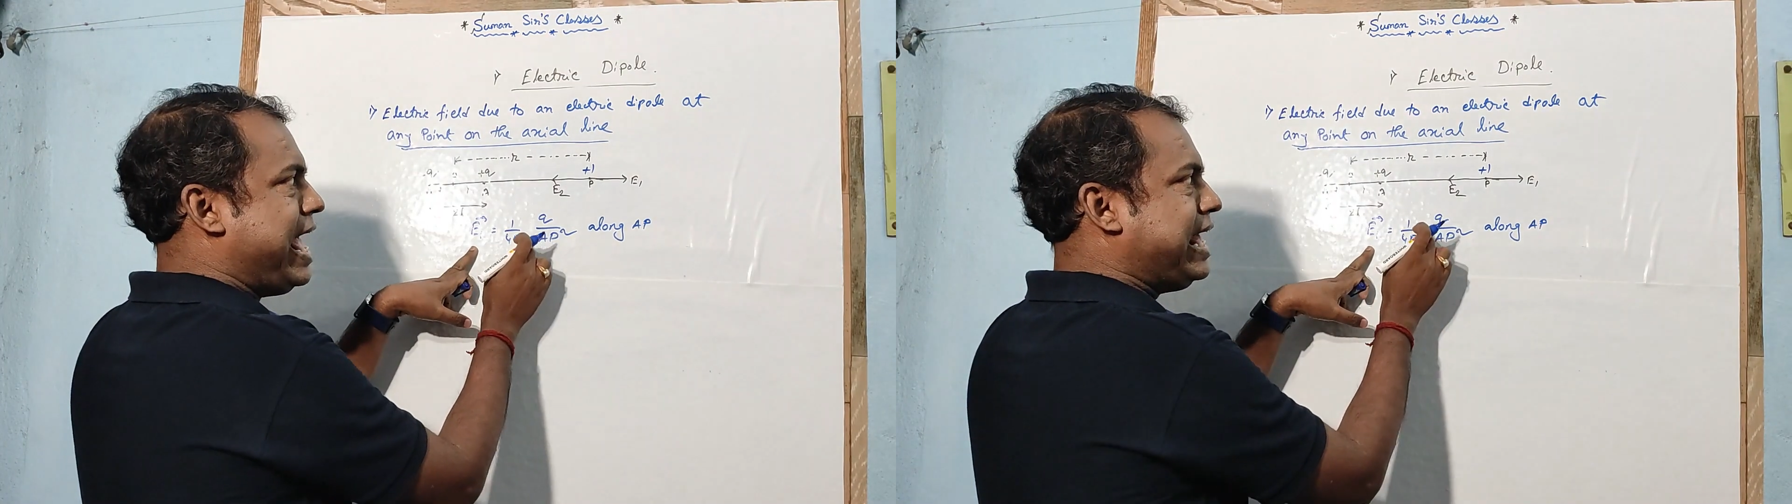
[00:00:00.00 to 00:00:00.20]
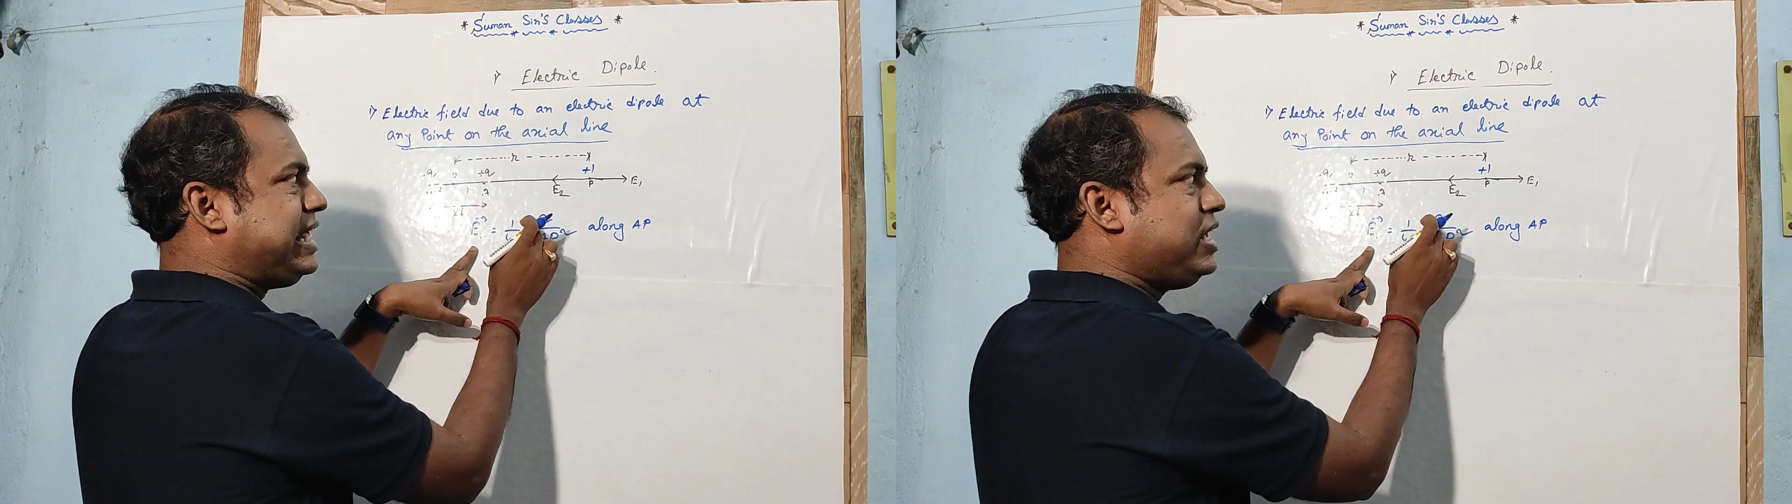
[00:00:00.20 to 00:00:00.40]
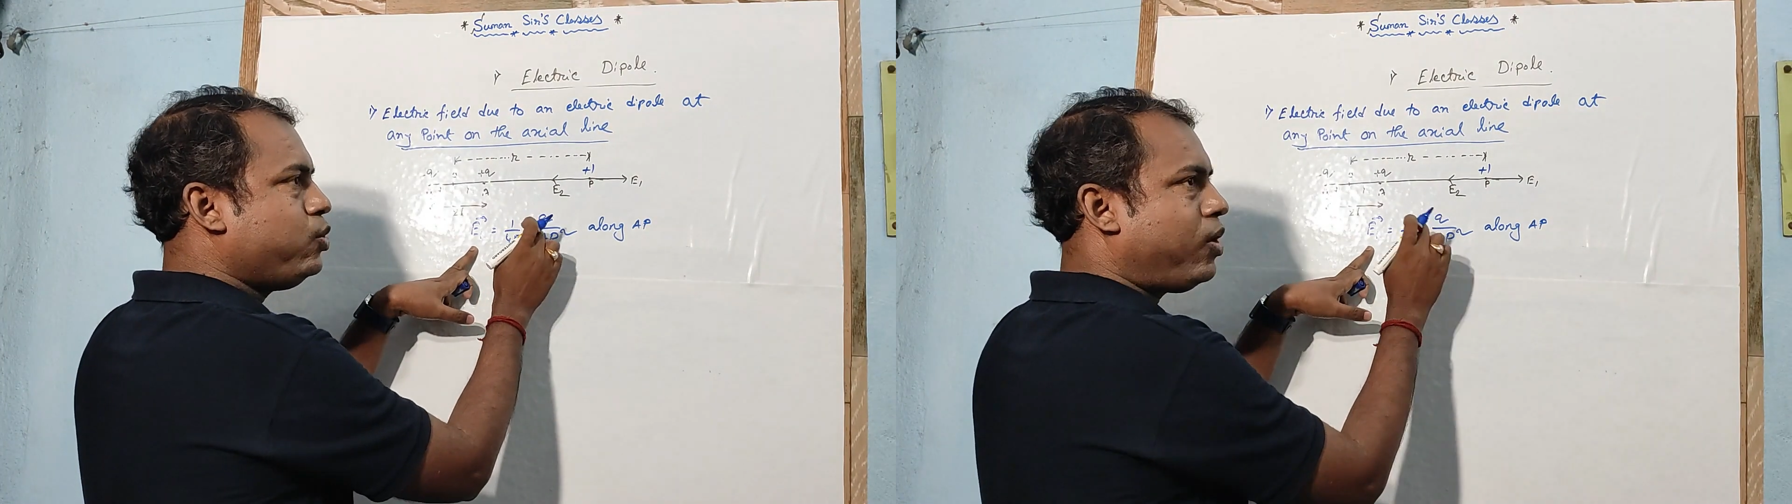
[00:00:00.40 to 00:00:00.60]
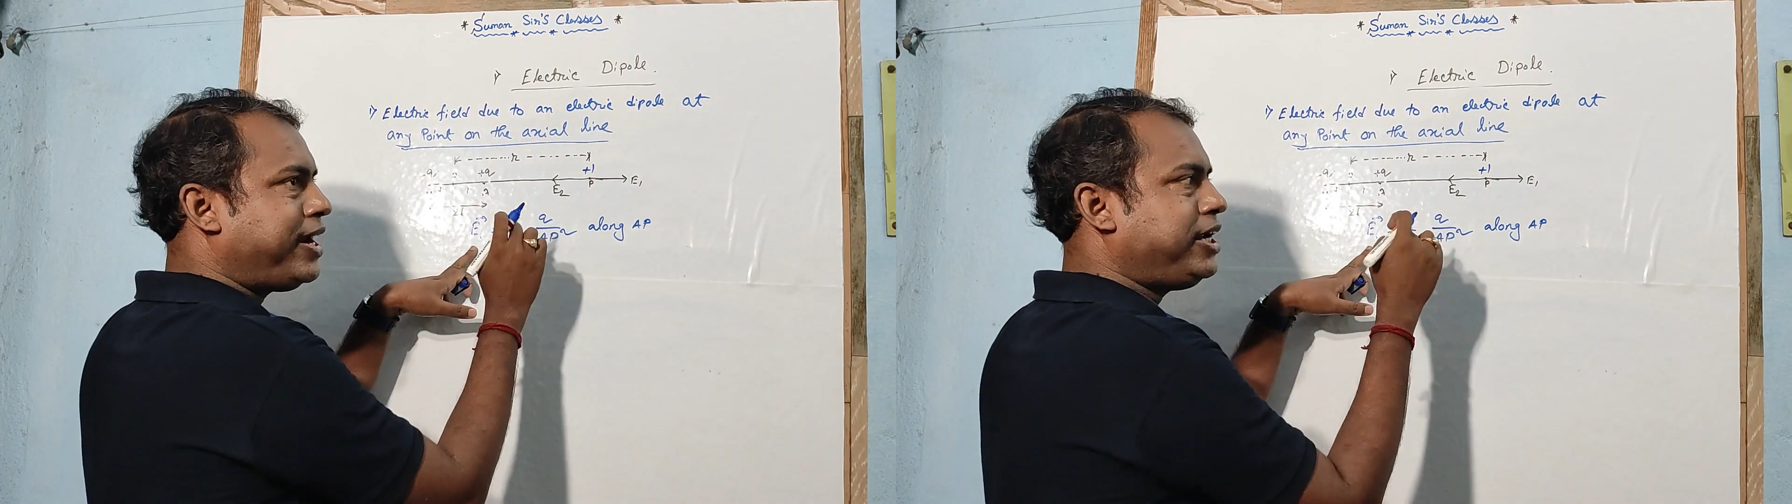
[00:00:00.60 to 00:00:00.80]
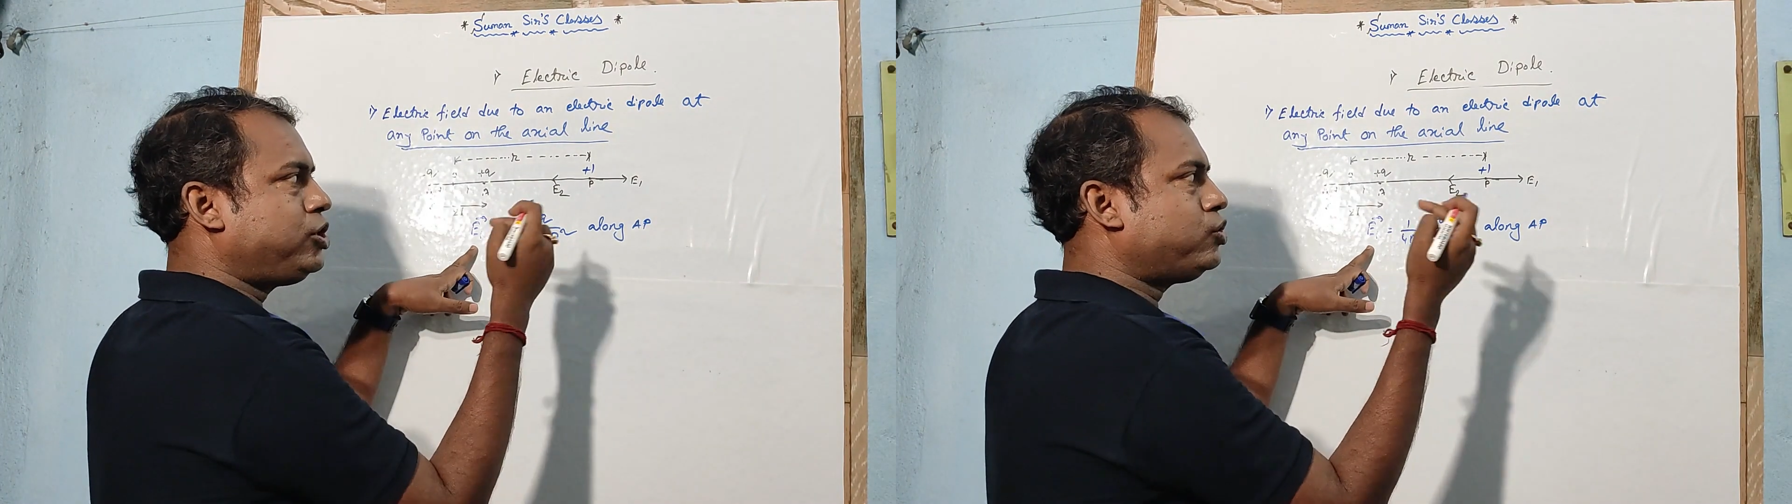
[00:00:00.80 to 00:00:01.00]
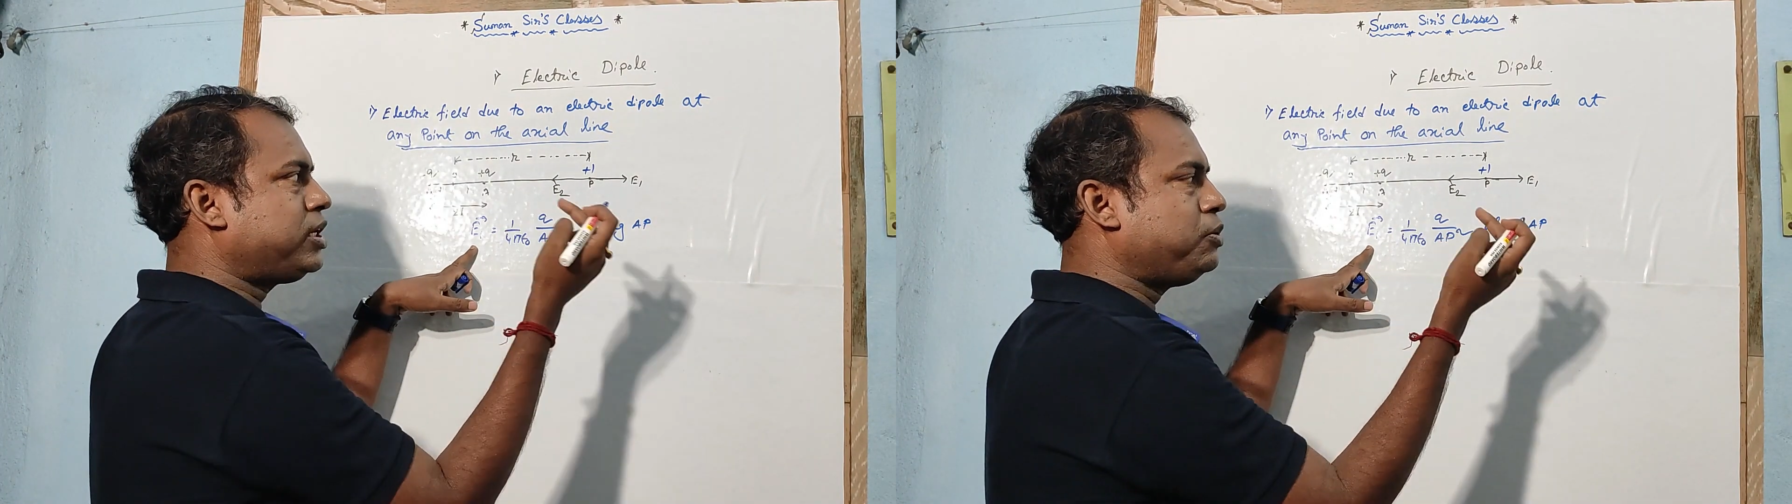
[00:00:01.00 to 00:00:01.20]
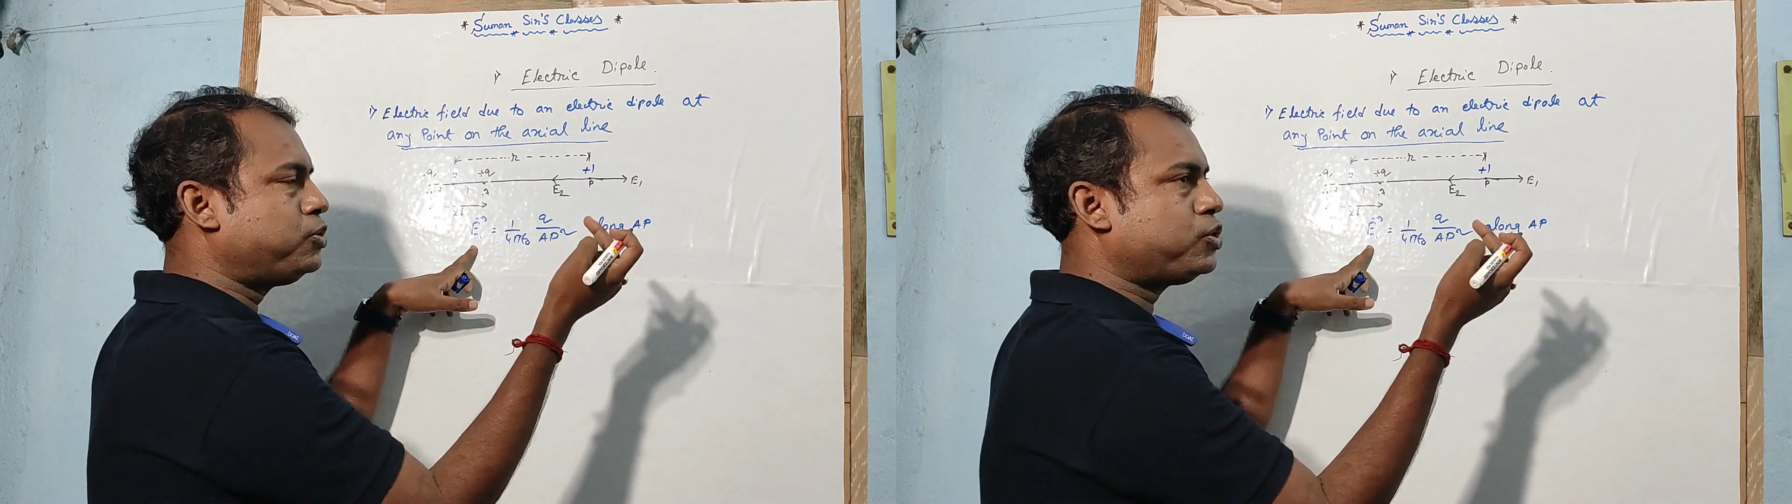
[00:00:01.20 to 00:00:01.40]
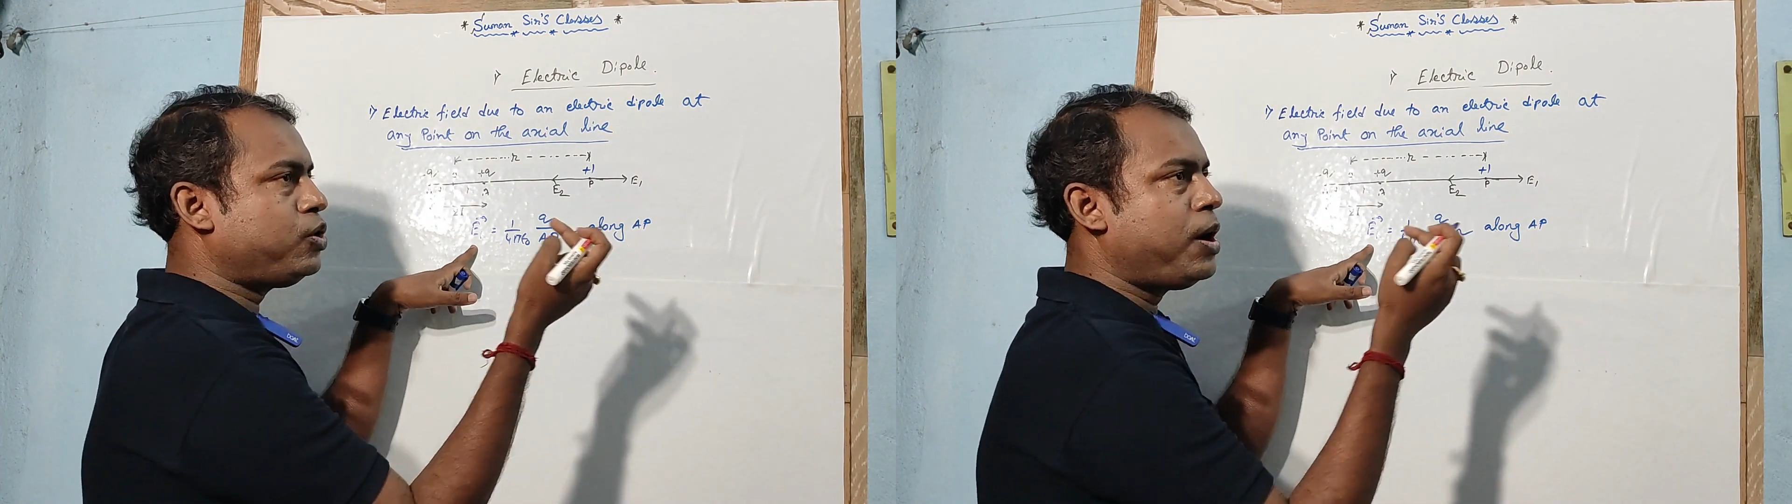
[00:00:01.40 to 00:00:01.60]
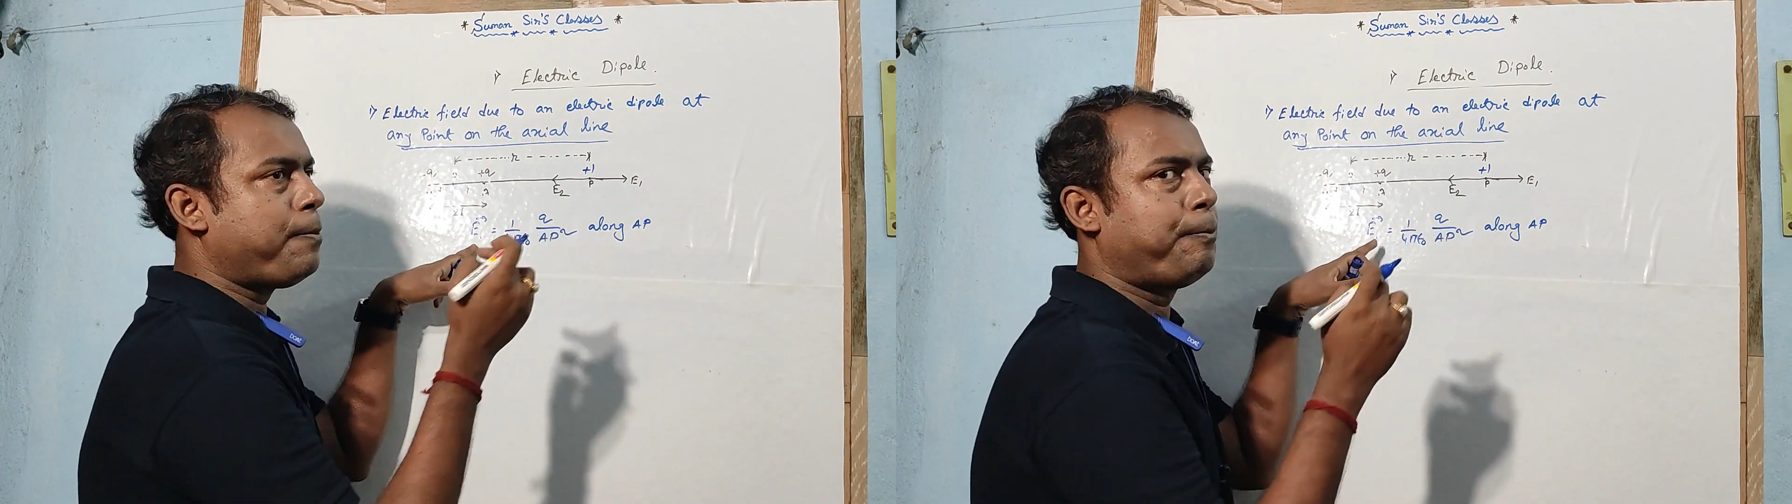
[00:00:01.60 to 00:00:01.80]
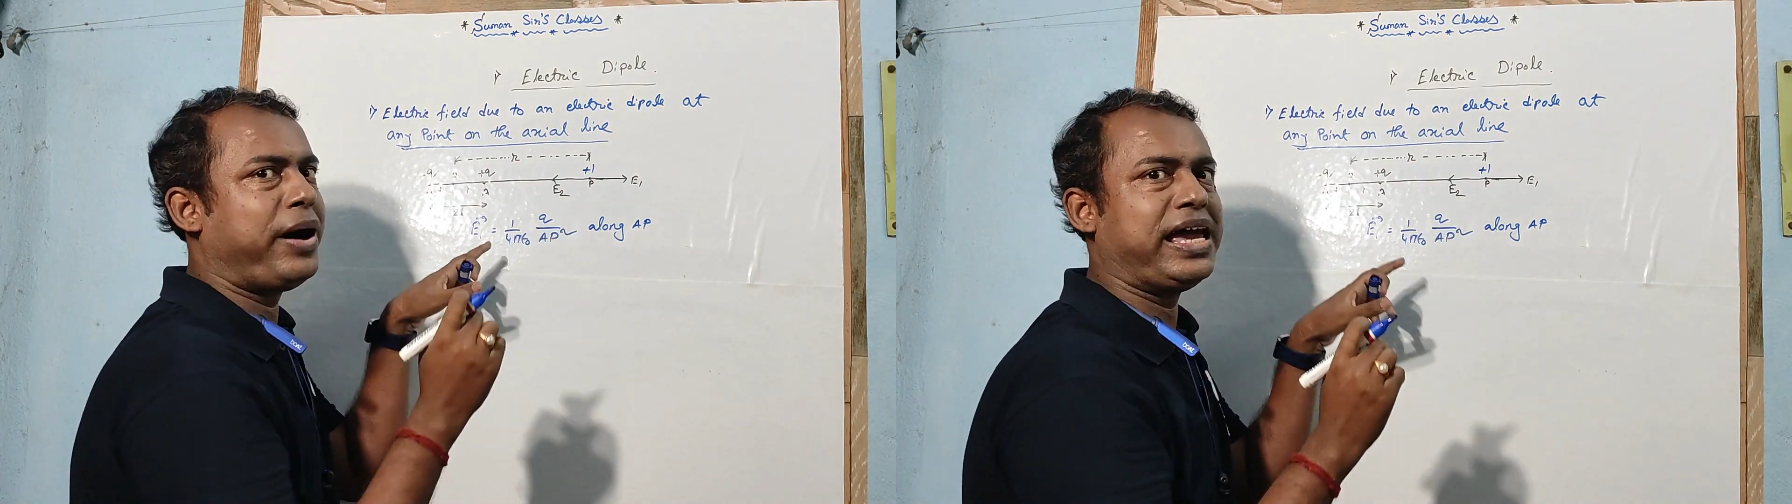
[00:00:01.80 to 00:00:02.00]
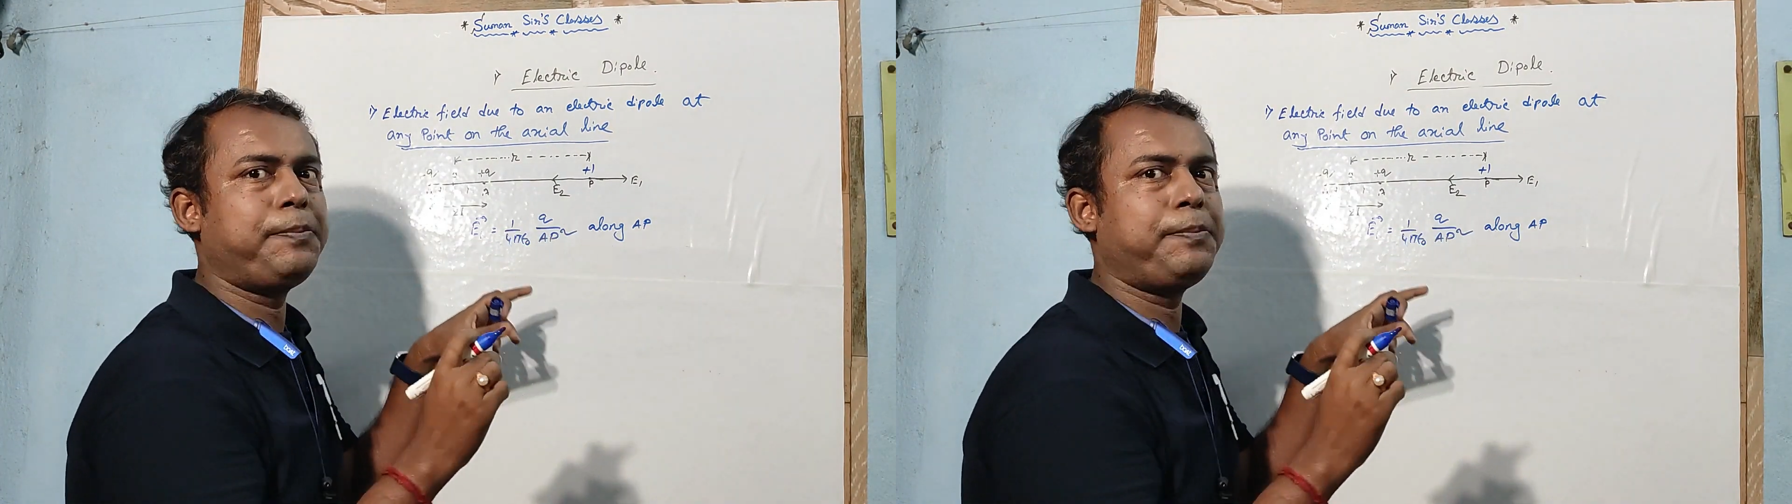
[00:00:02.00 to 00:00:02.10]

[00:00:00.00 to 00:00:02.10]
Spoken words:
Q1 into Q2 by